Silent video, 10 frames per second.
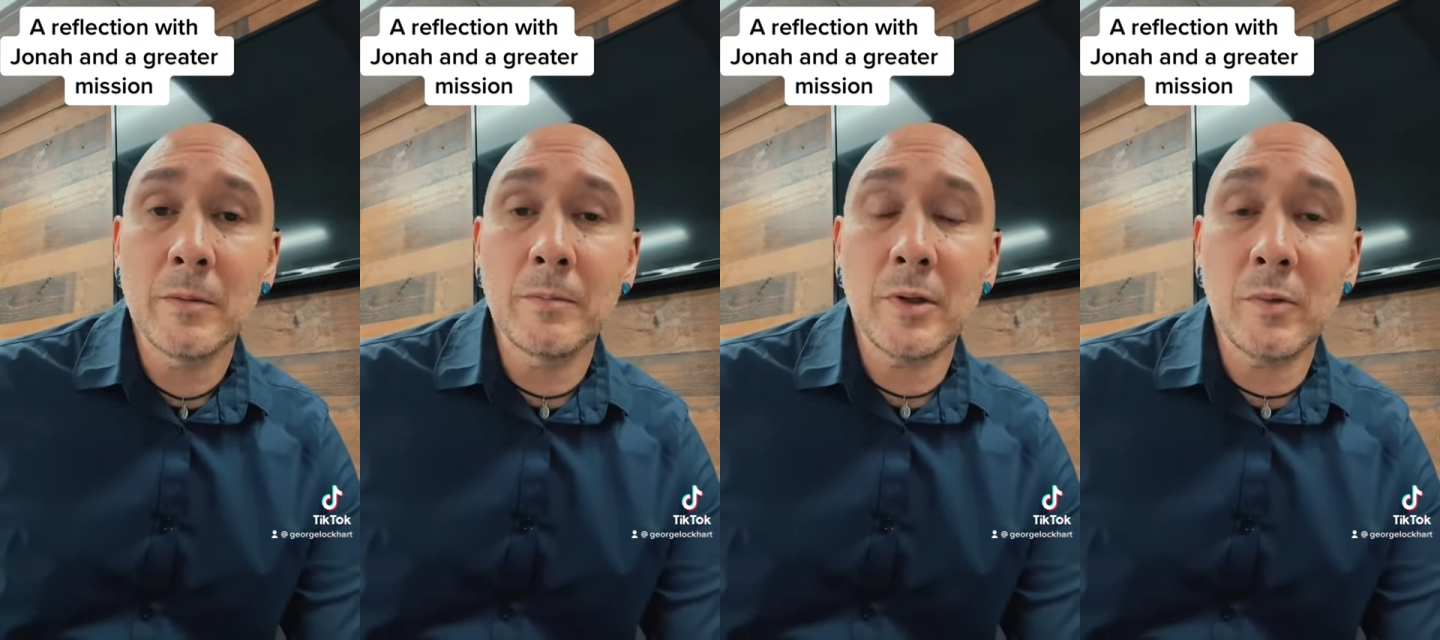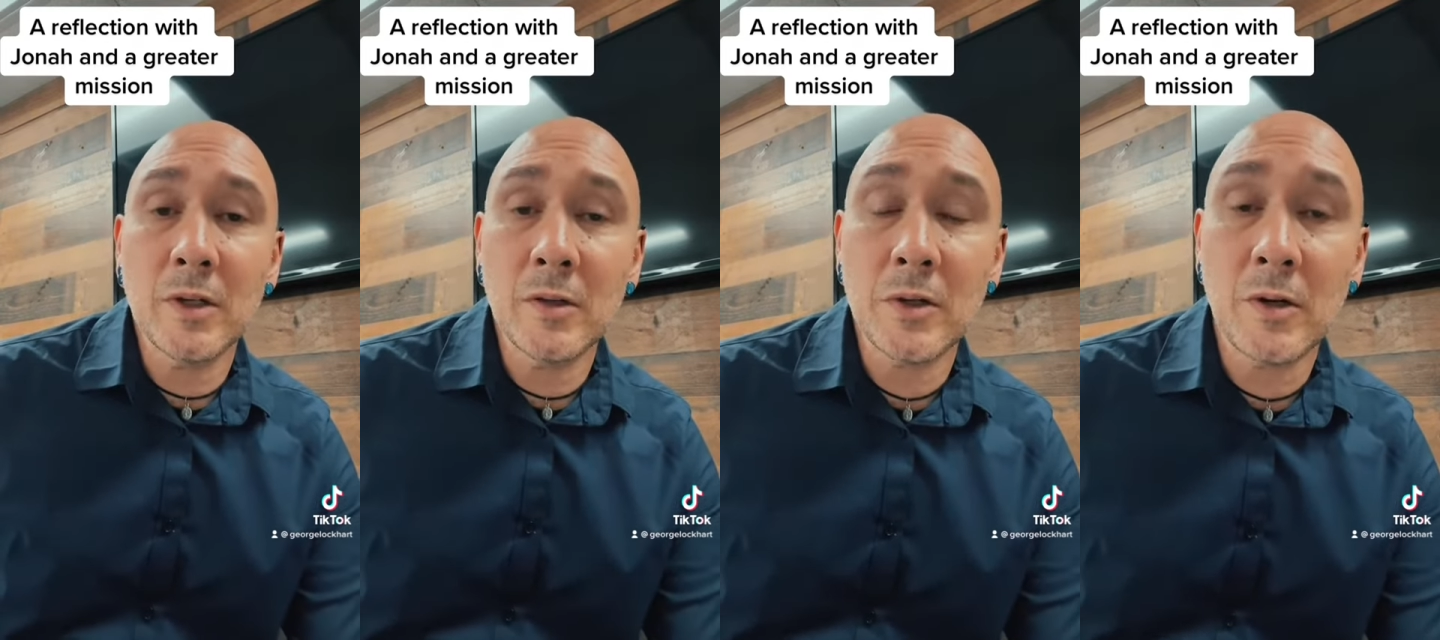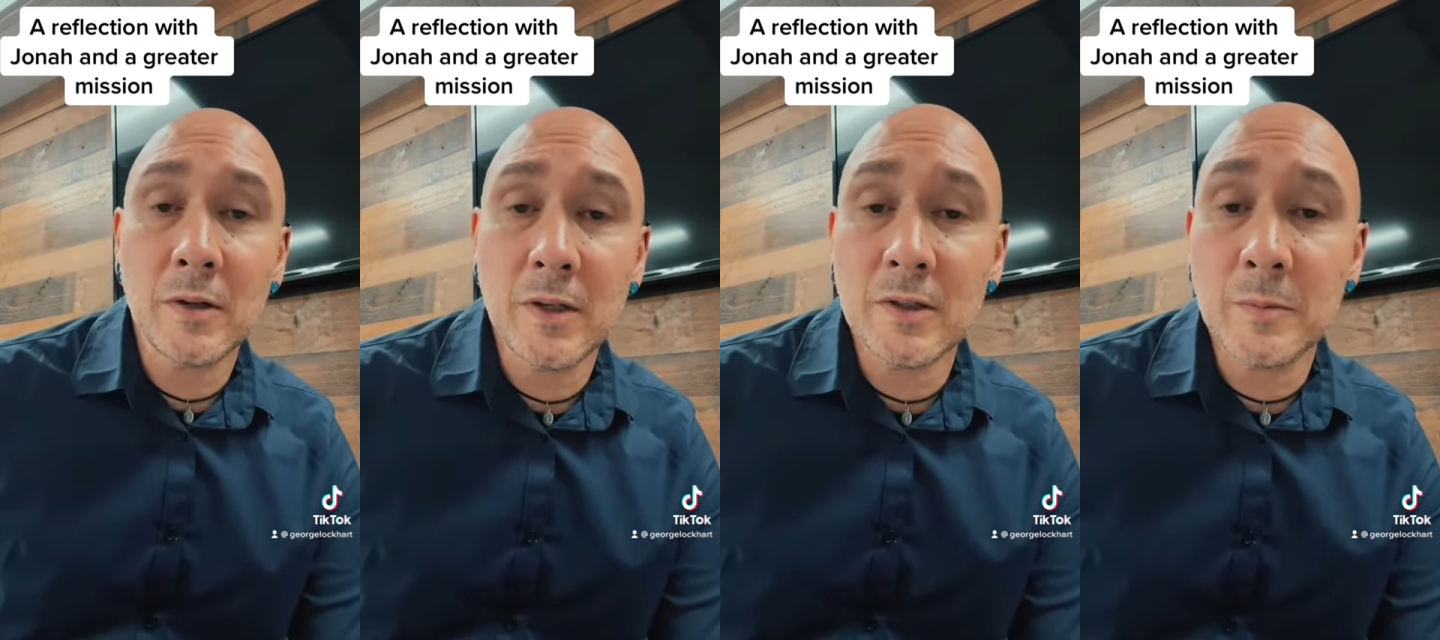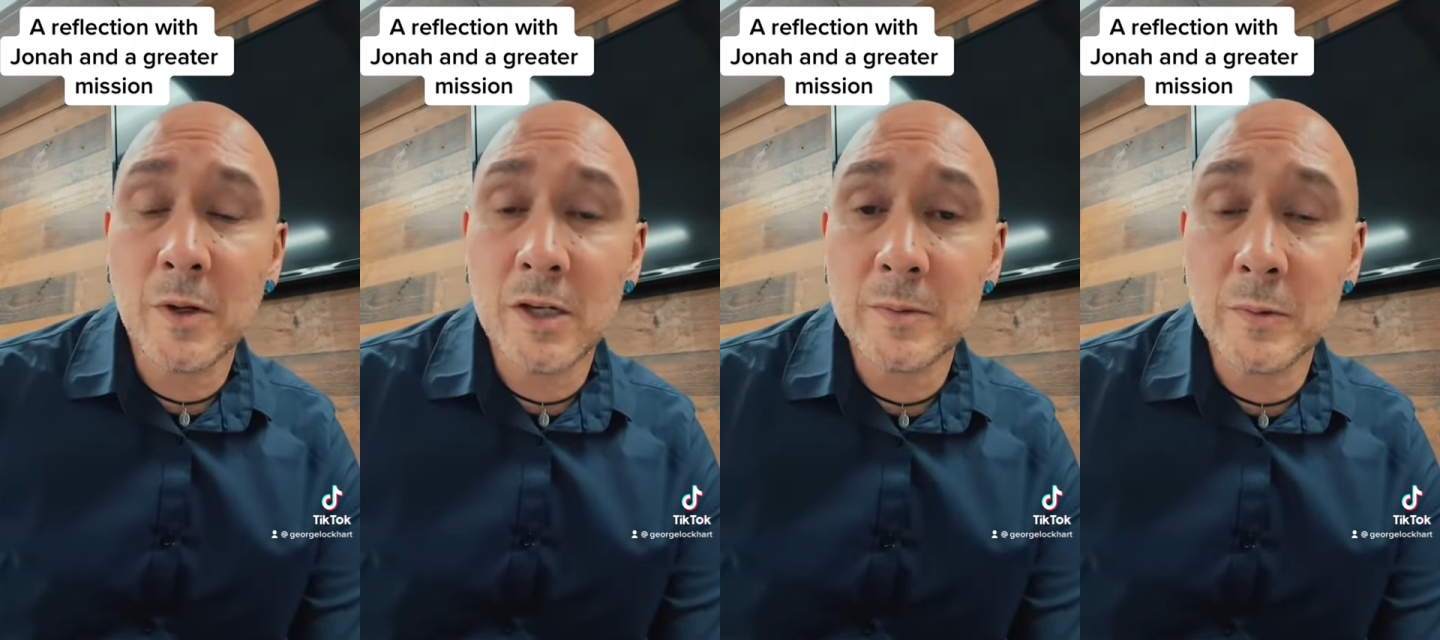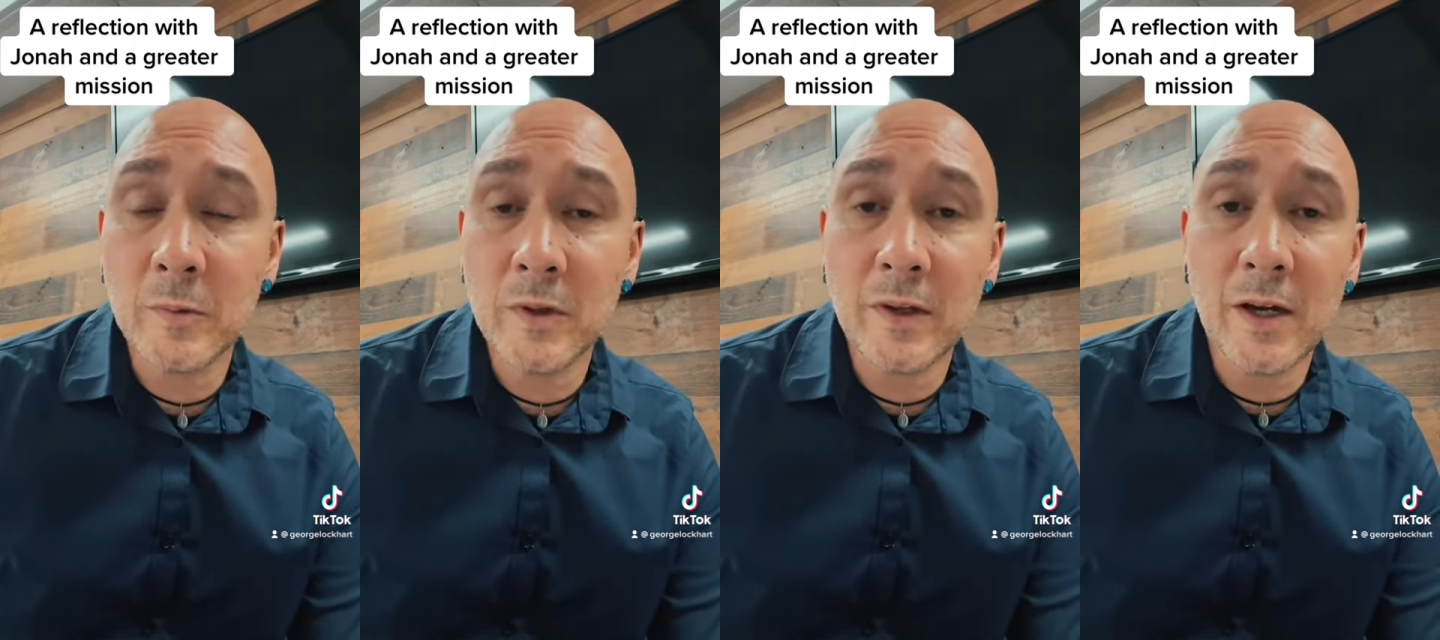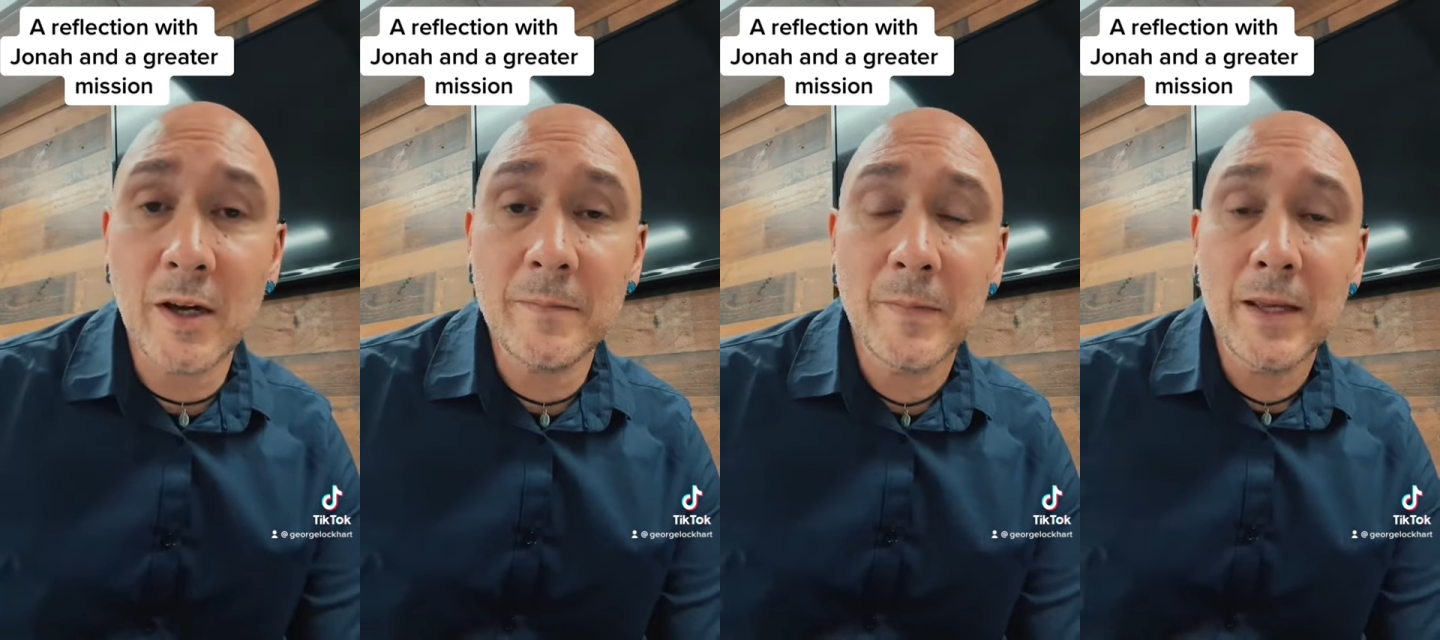but we know that all things are possible with God.